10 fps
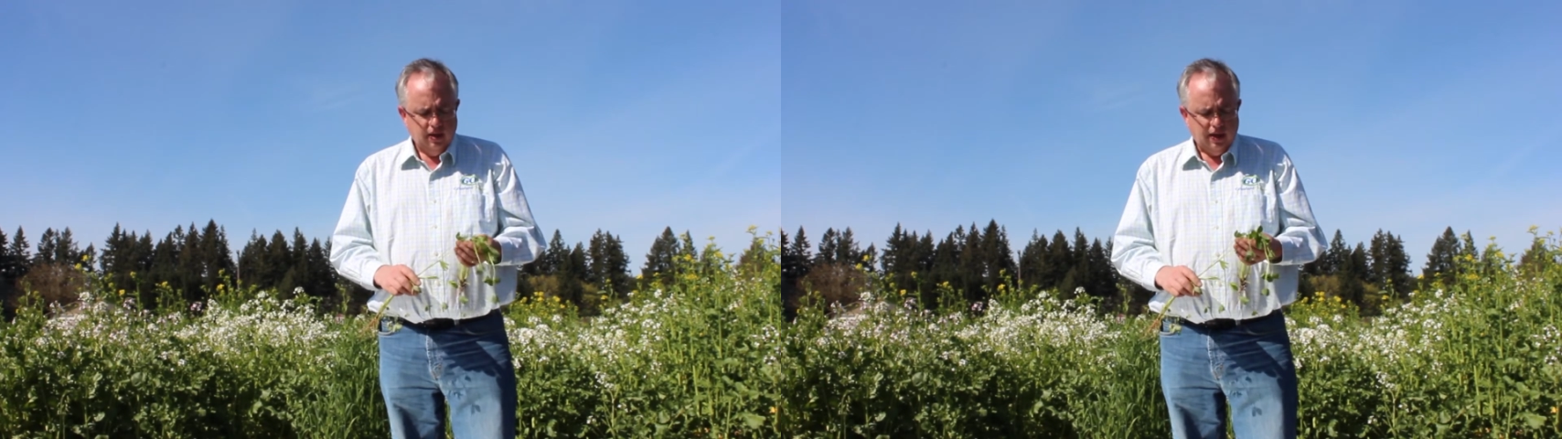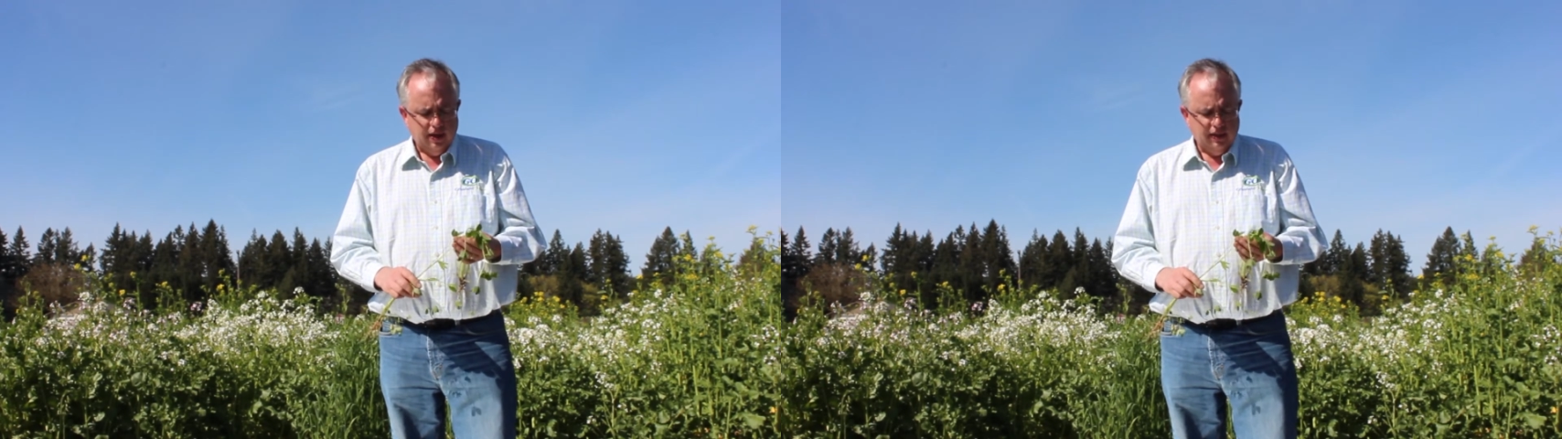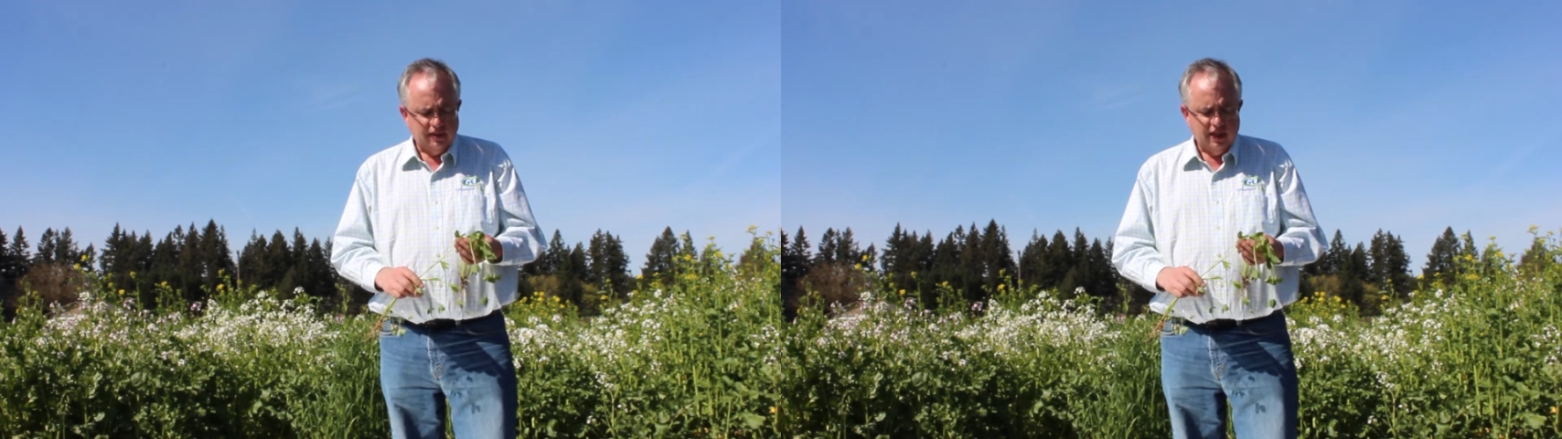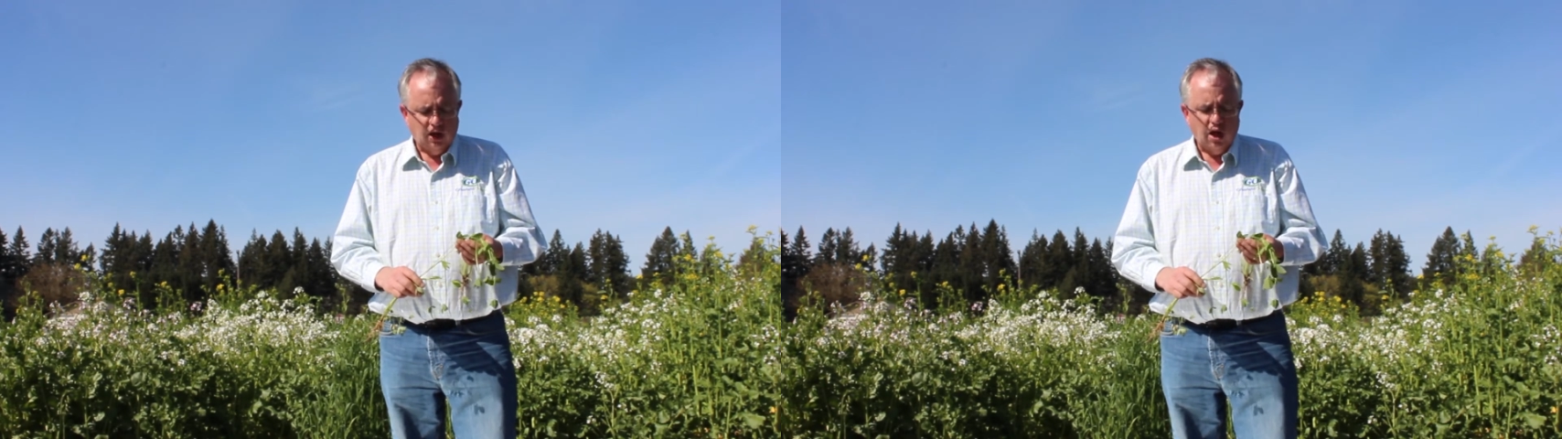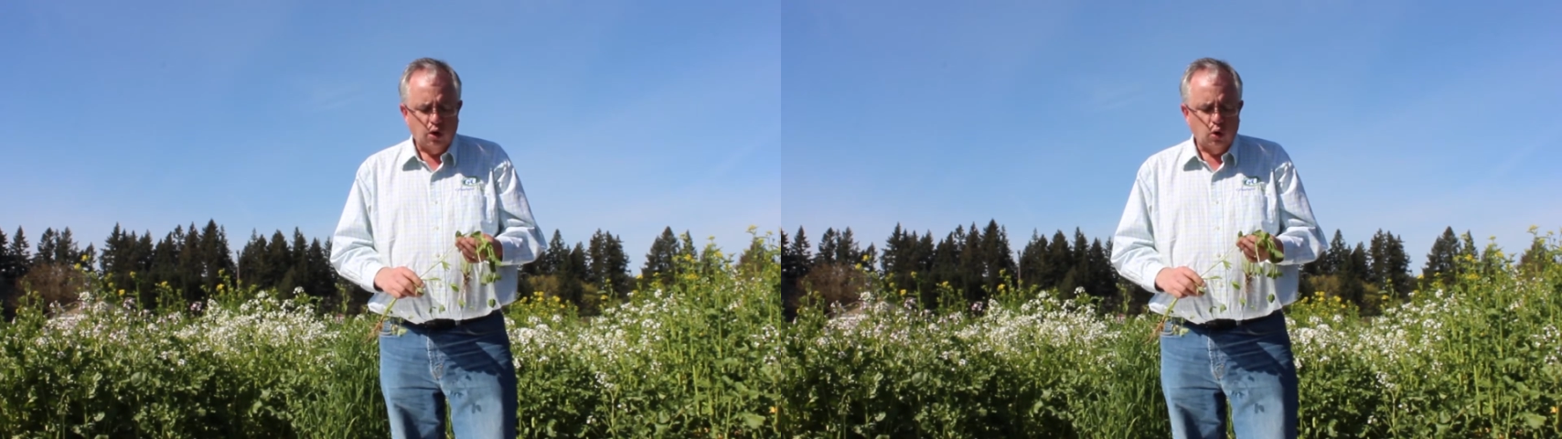Uh, you see a
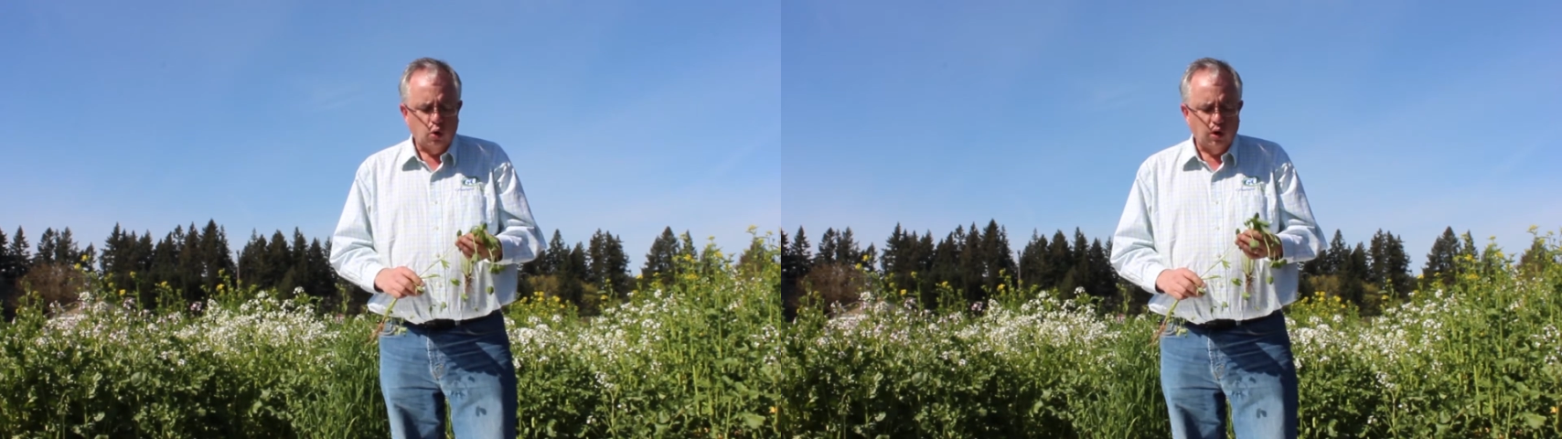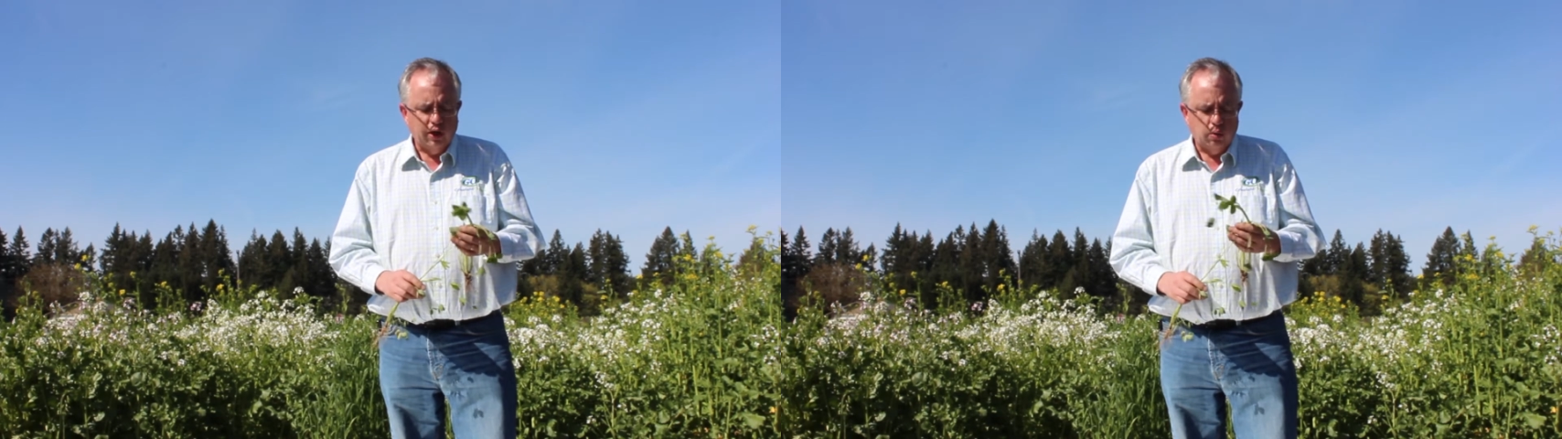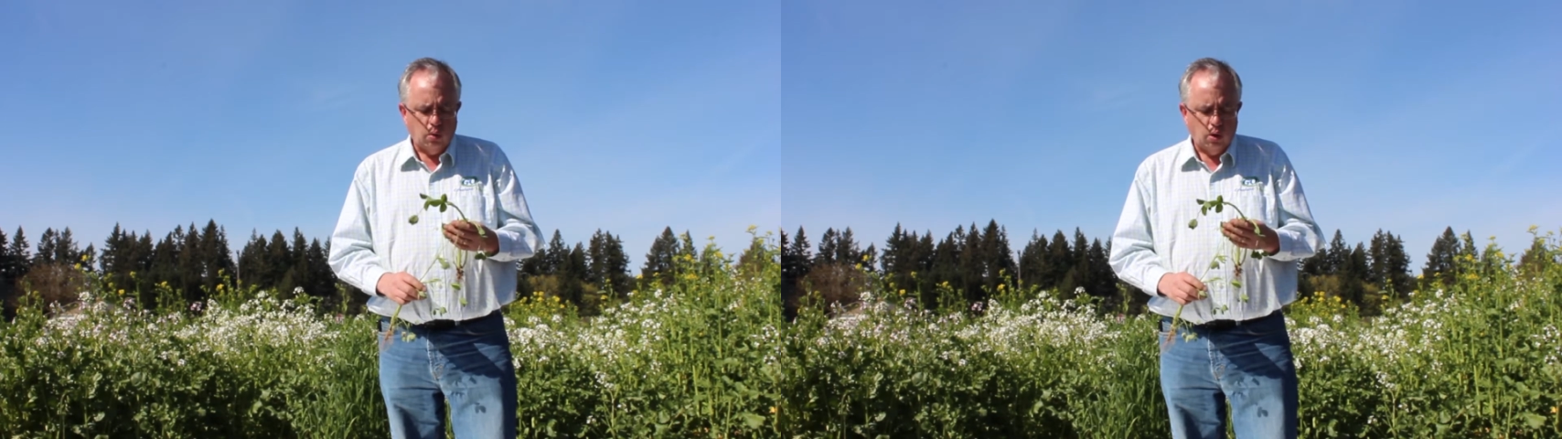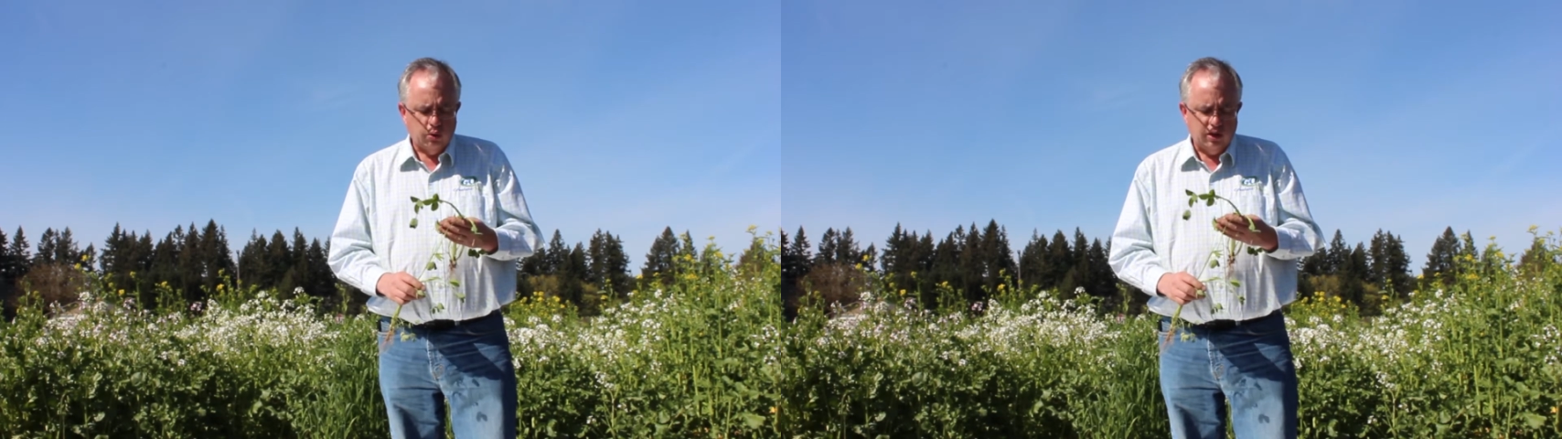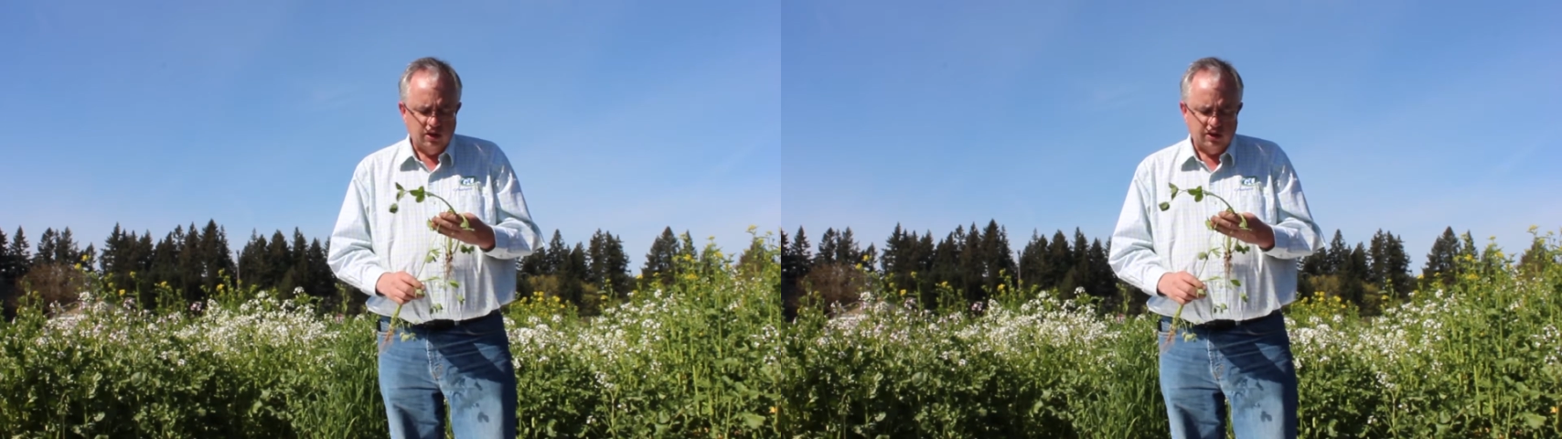lot of early
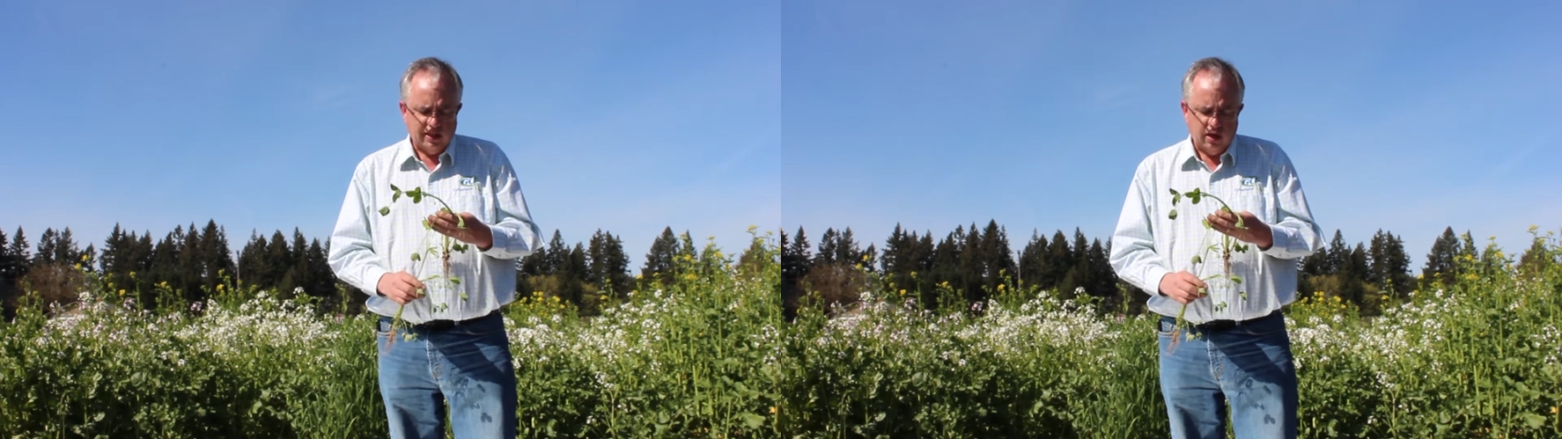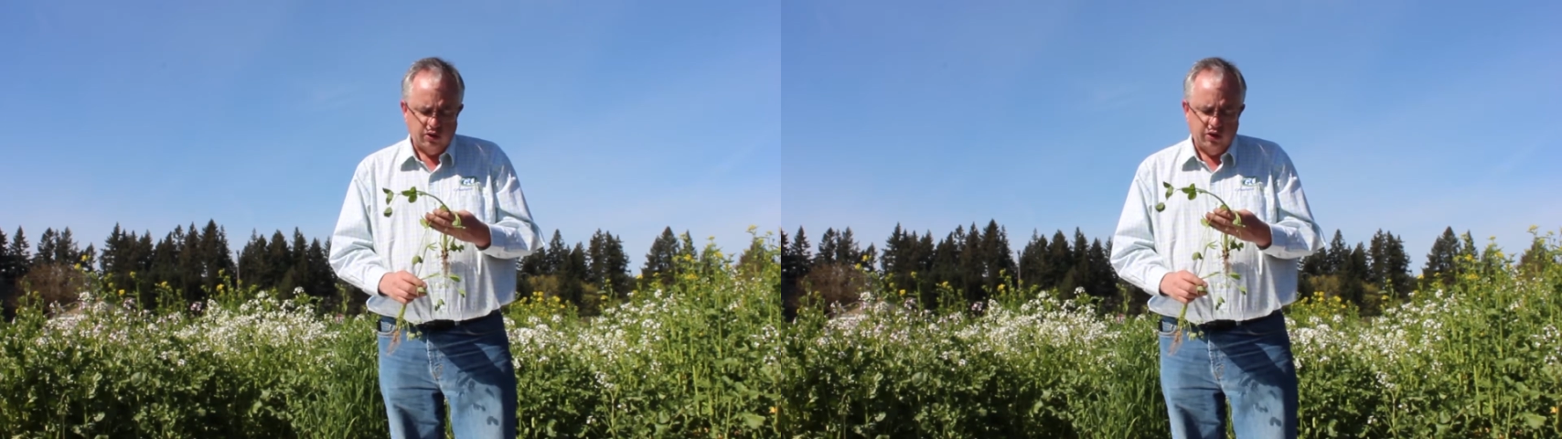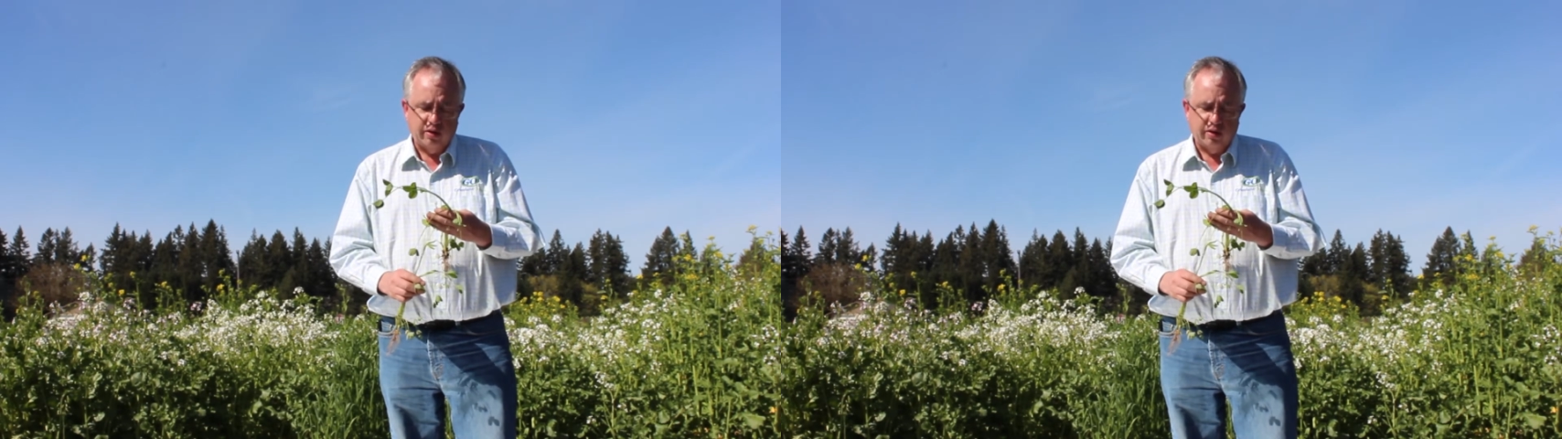growth in the south.